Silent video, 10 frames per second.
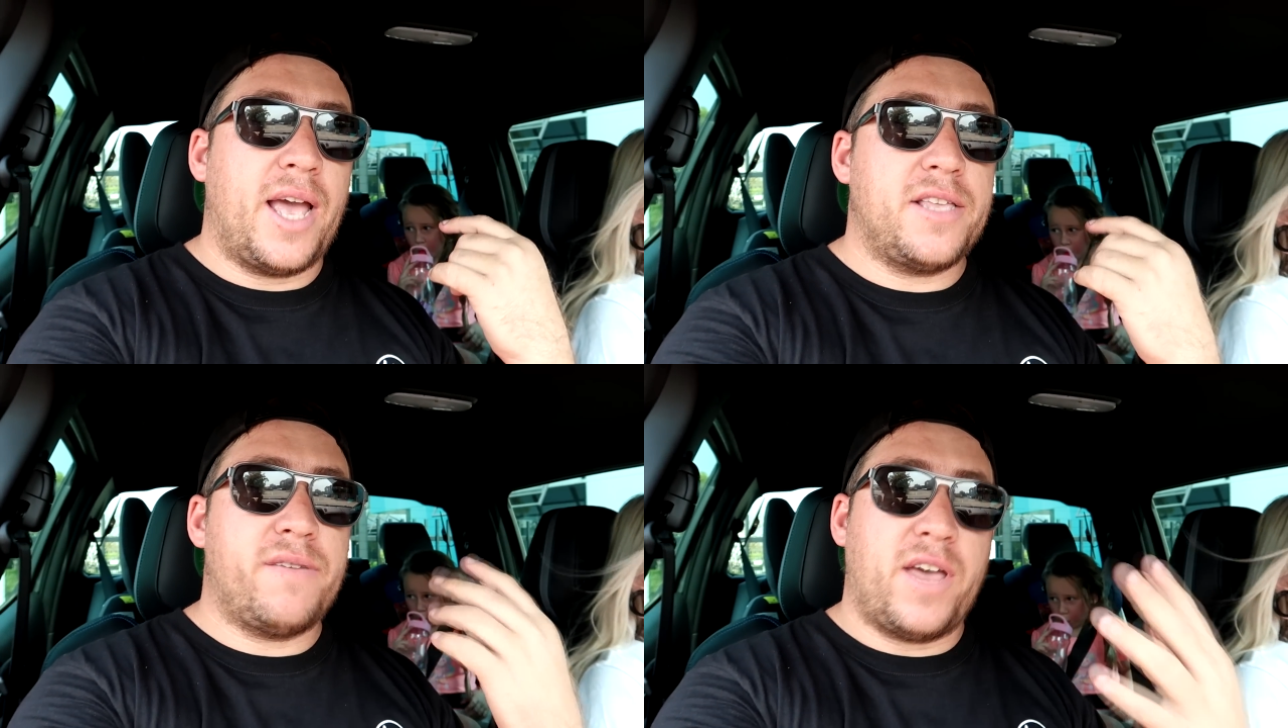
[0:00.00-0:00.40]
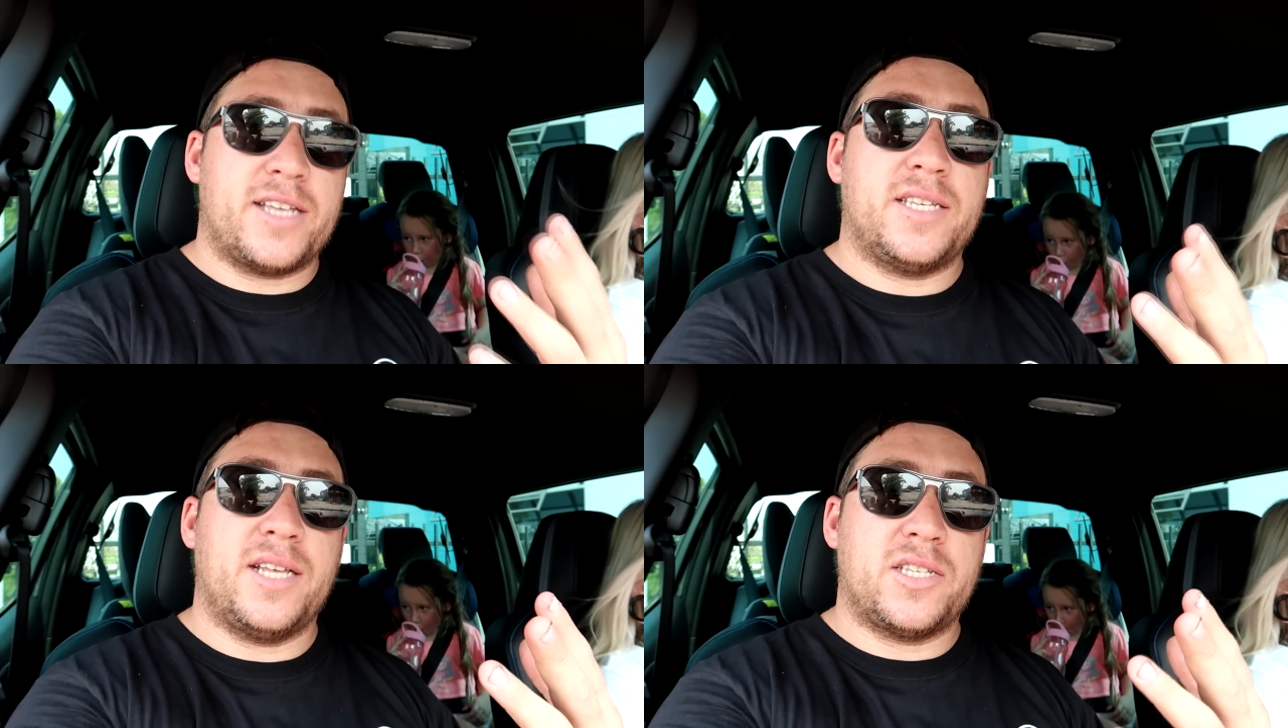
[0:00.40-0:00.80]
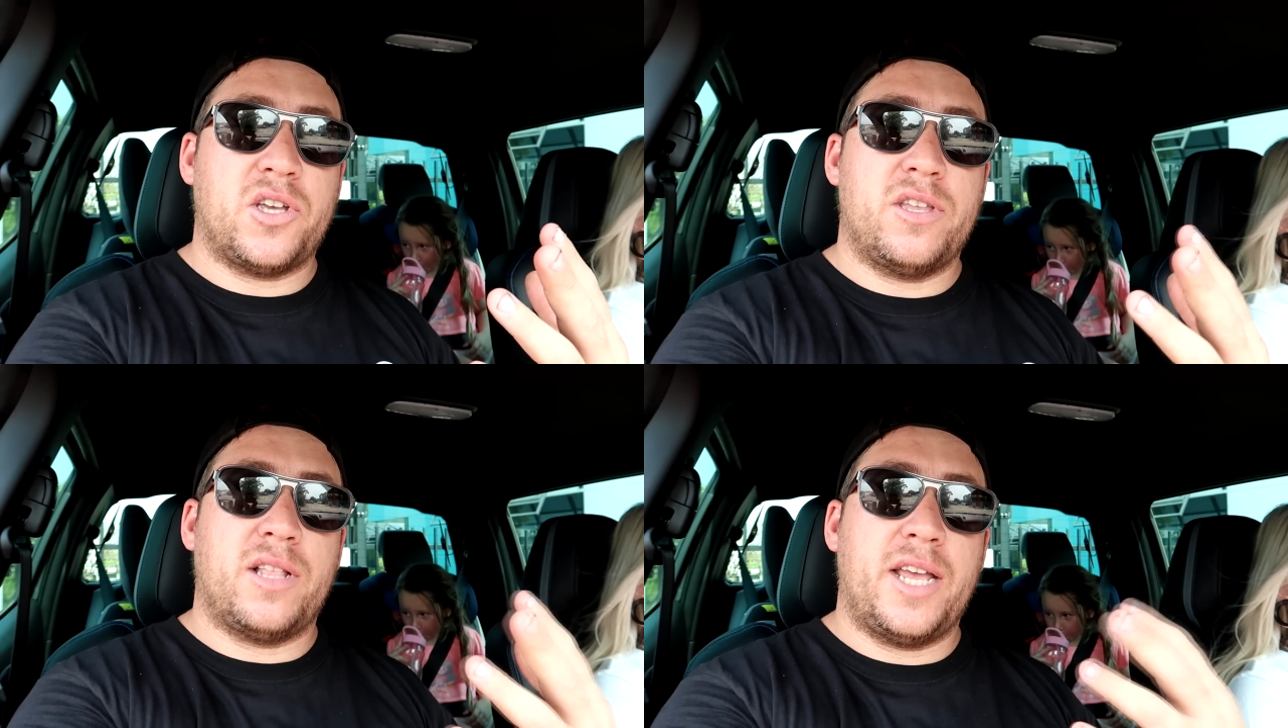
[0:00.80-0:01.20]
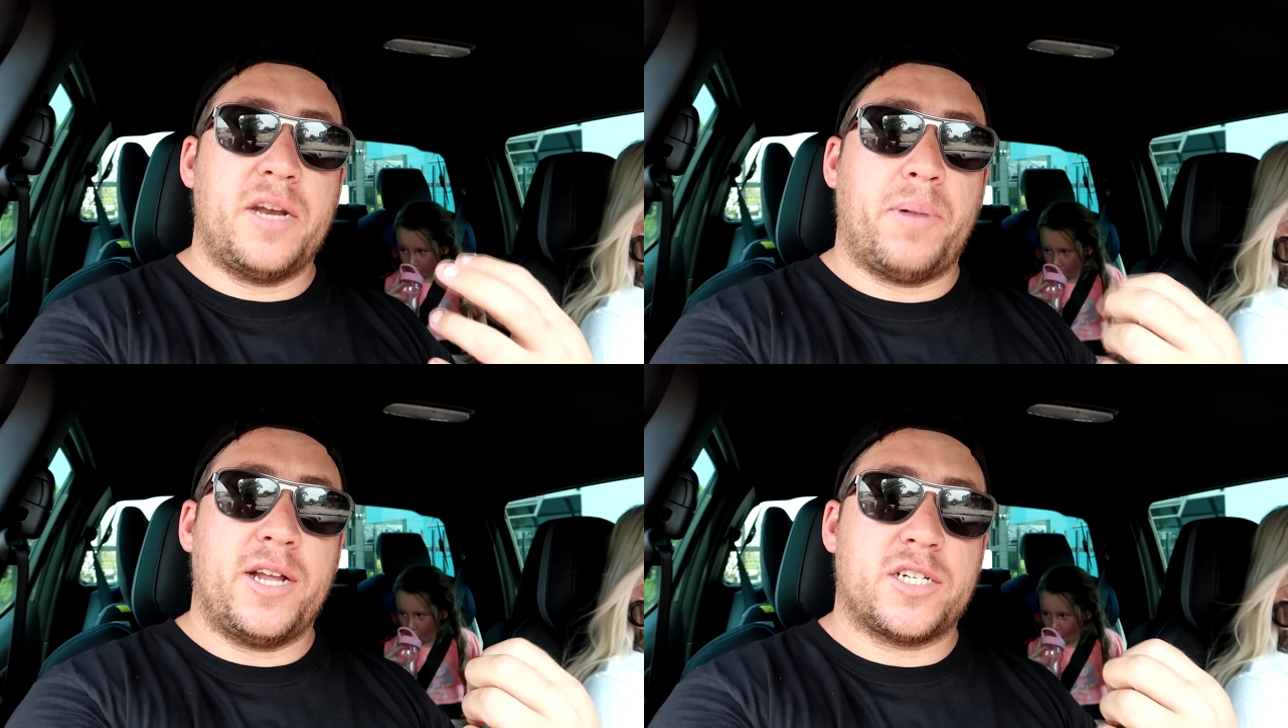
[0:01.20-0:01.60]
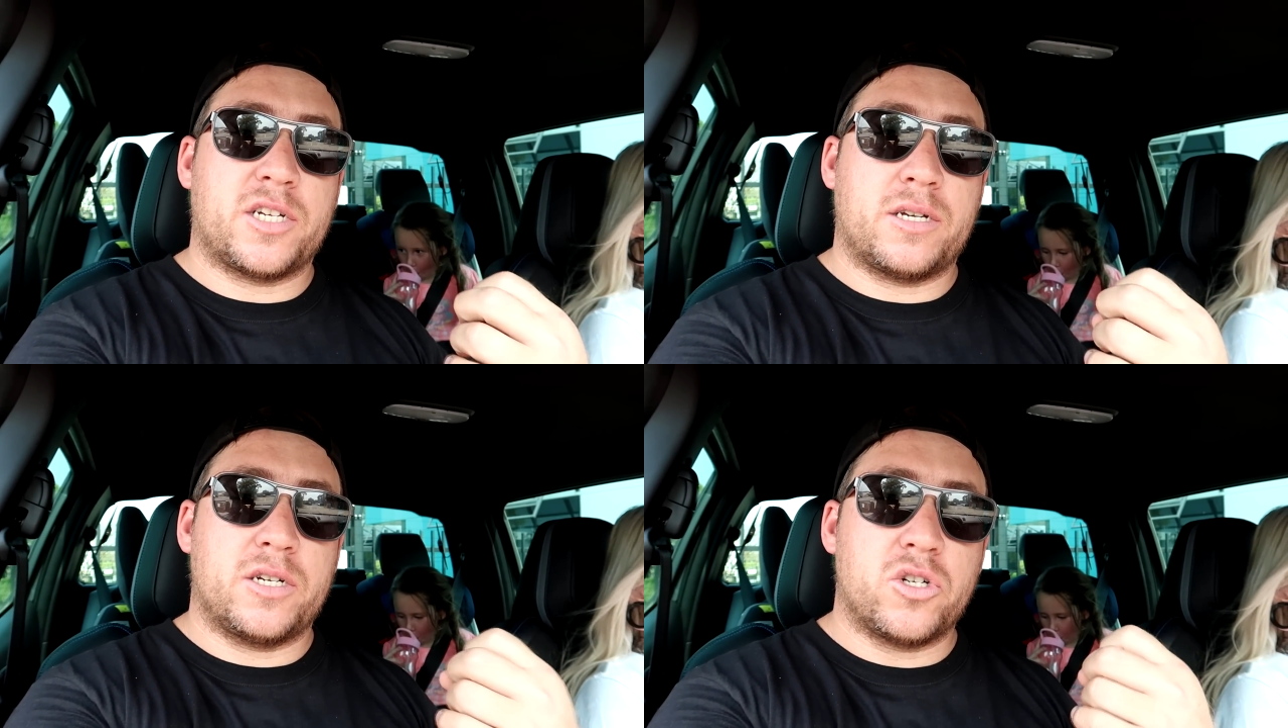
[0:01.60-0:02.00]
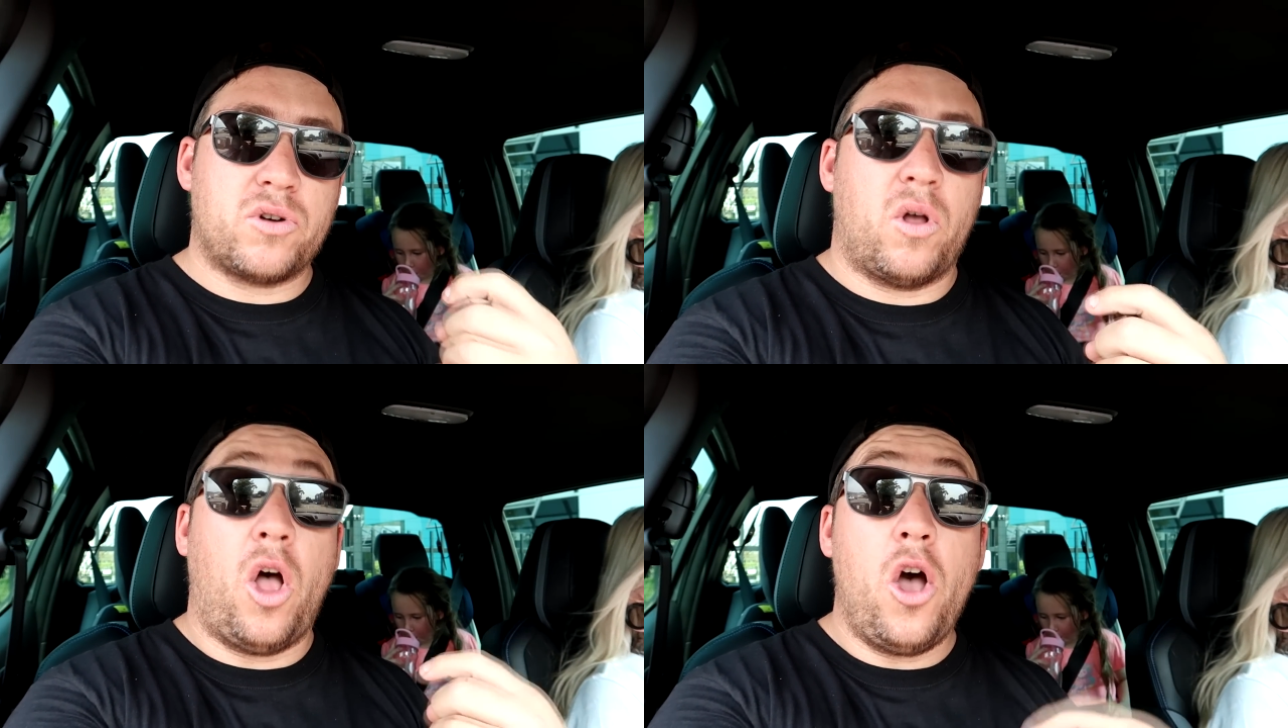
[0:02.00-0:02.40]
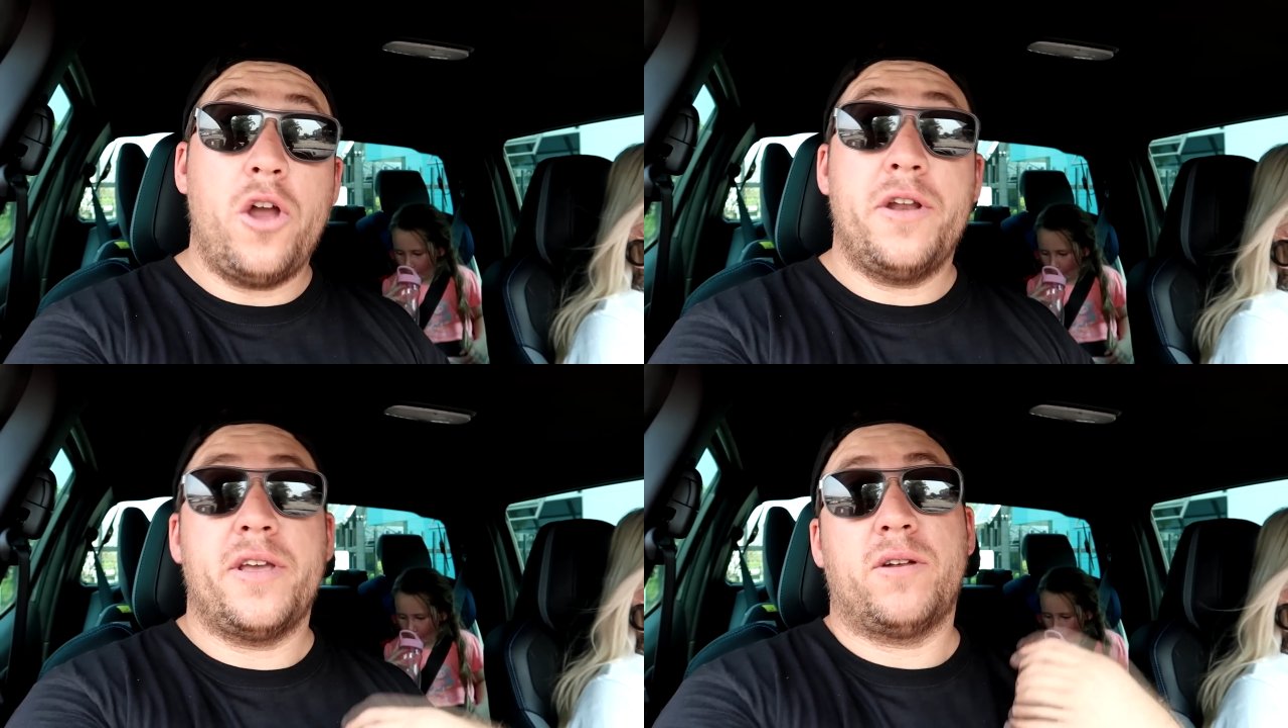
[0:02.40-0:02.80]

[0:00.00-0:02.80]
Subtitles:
and you've accidentally turned the lane departure control on,